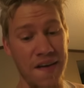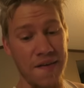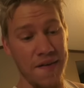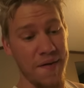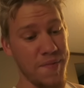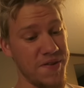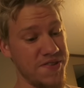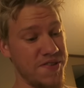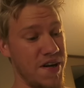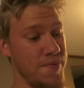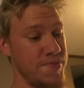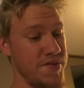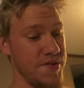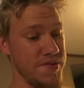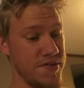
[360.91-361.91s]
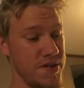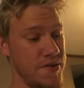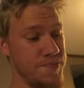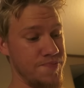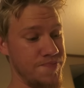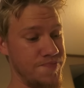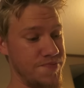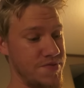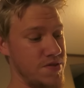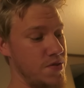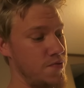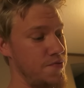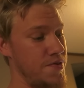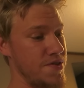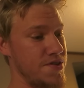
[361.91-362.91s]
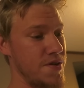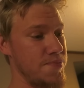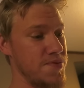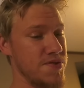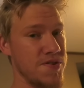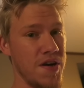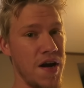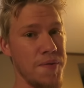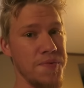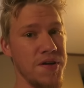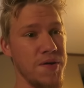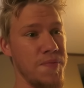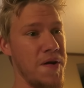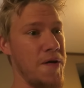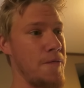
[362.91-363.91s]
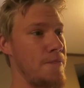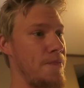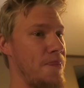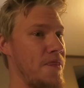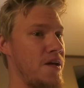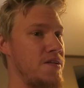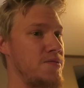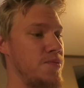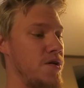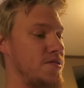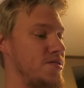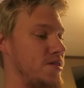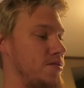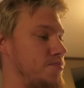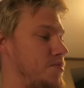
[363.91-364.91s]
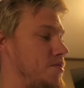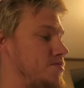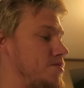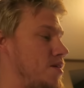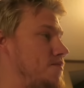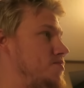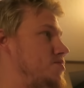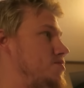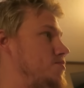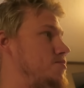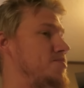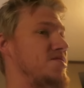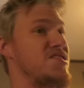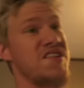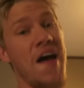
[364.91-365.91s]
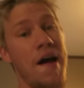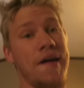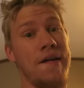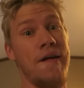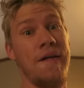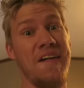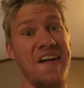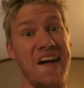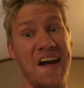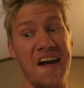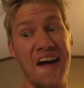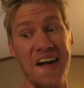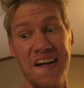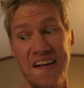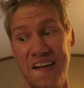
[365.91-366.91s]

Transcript: We got a bunch of crap to do, so finish up this crap, get them out. Tomorrow, taking the post office since we've been slacking on that.